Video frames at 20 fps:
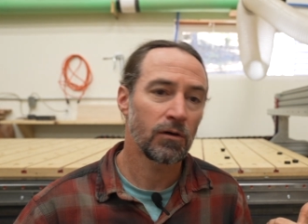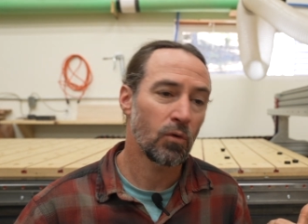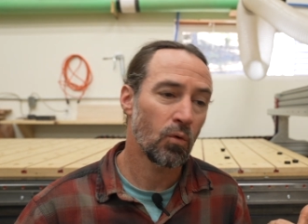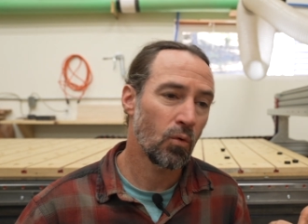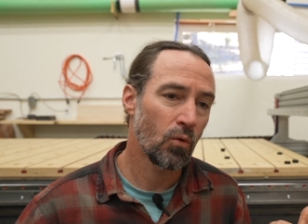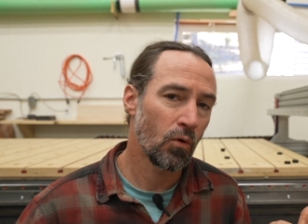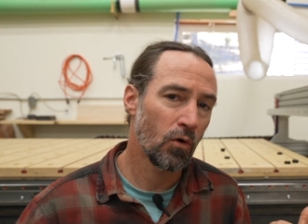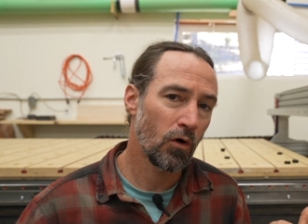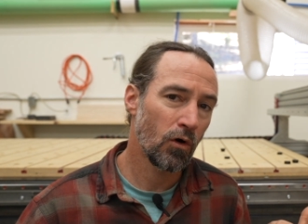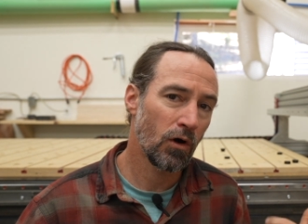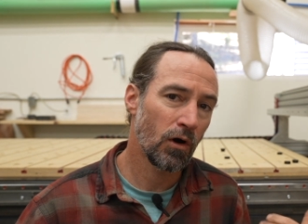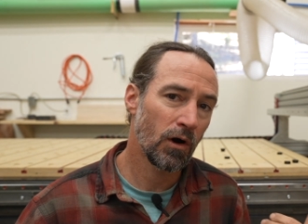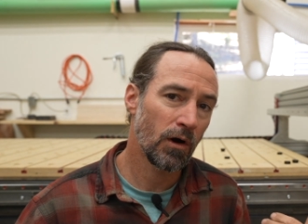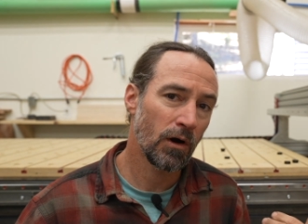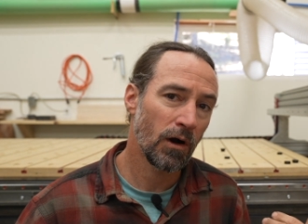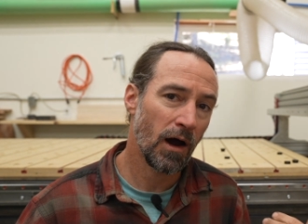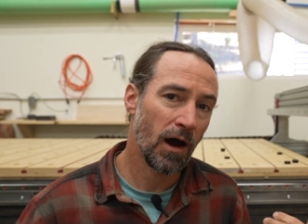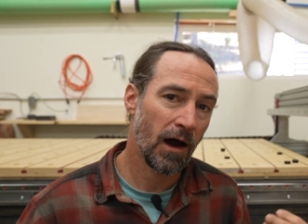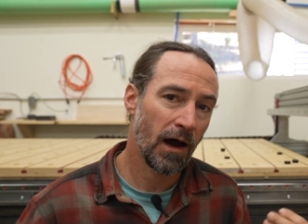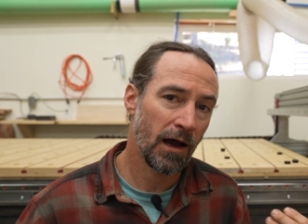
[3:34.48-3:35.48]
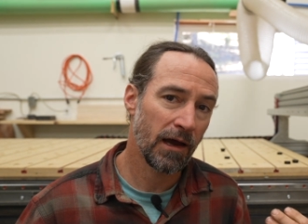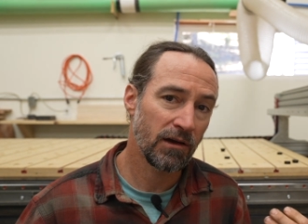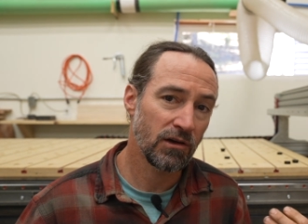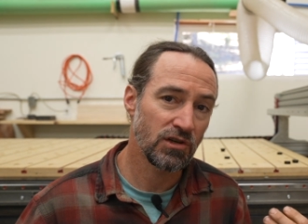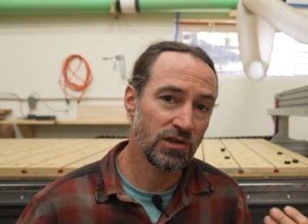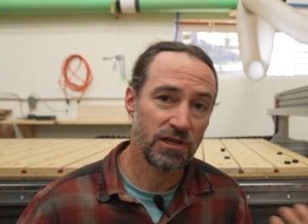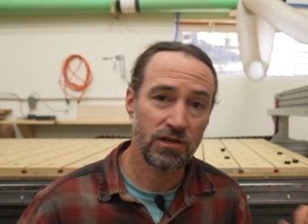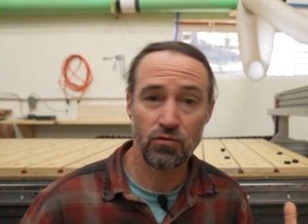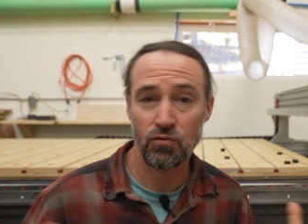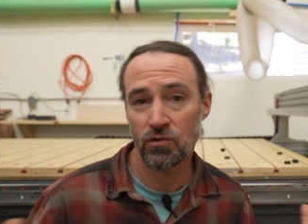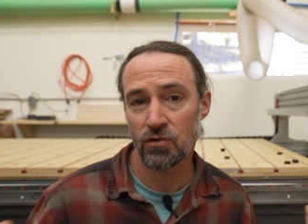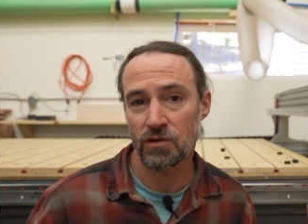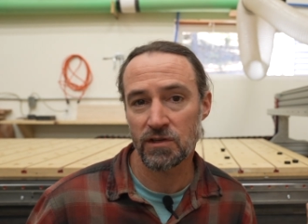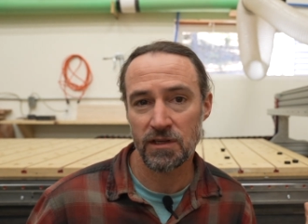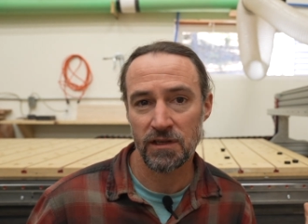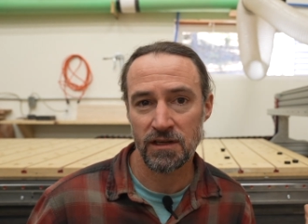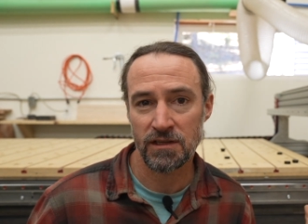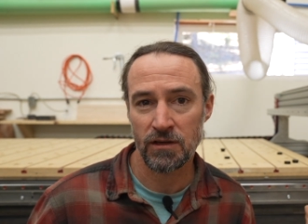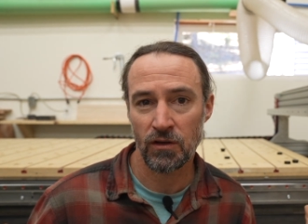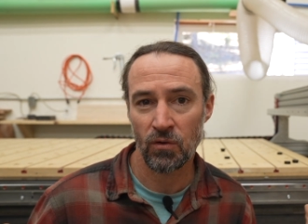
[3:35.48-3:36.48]
or I could just reduce
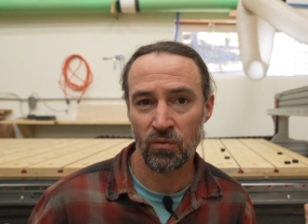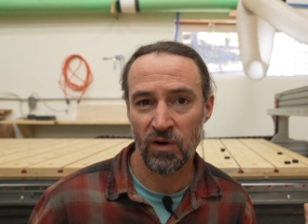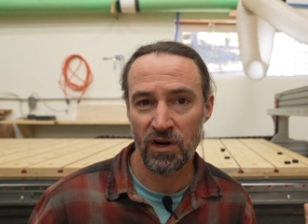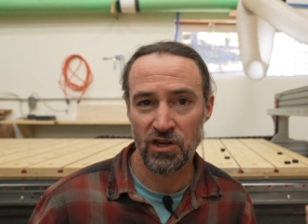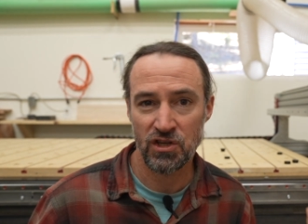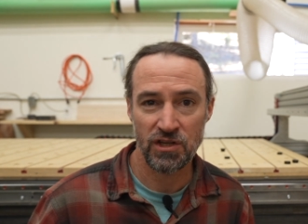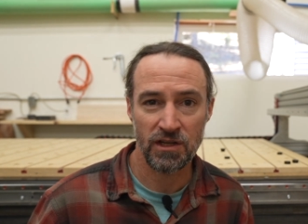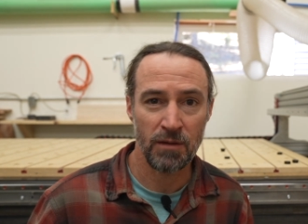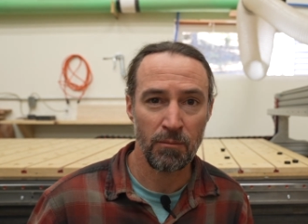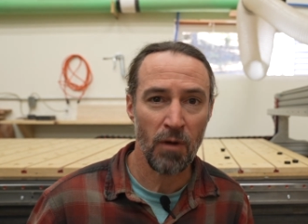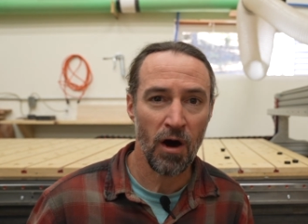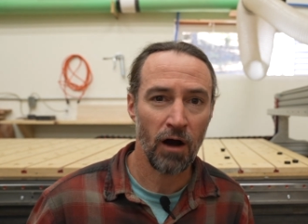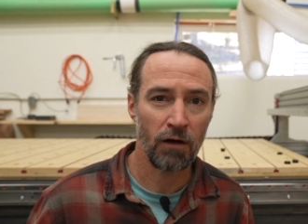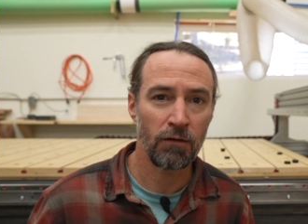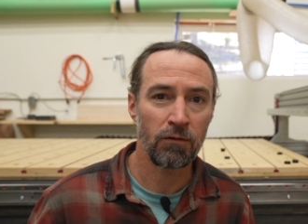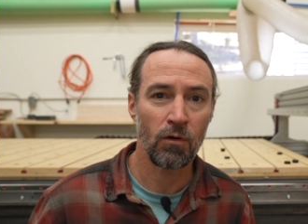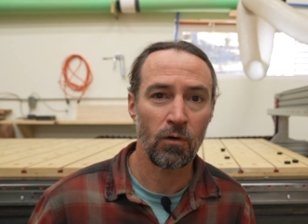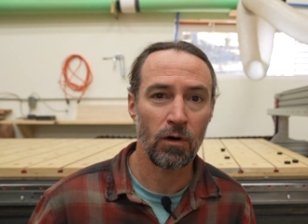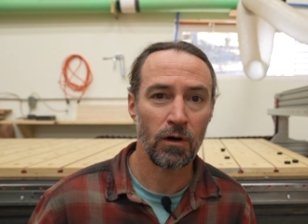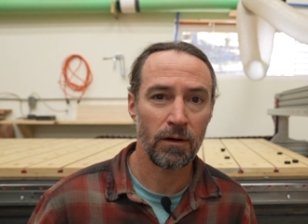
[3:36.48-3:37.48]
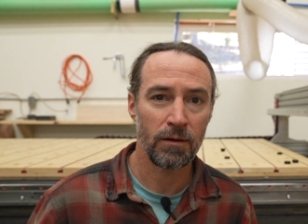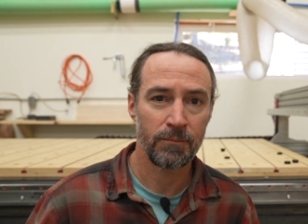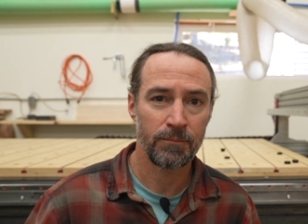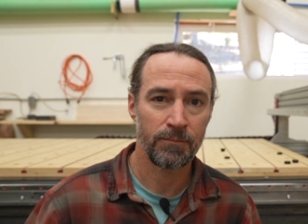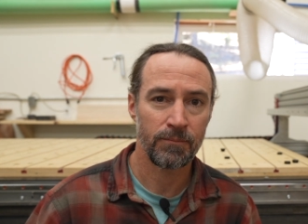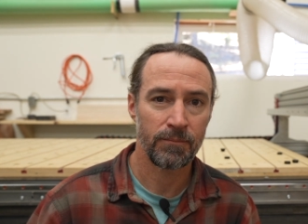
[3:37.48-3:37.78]
the acceleration in Mach 4.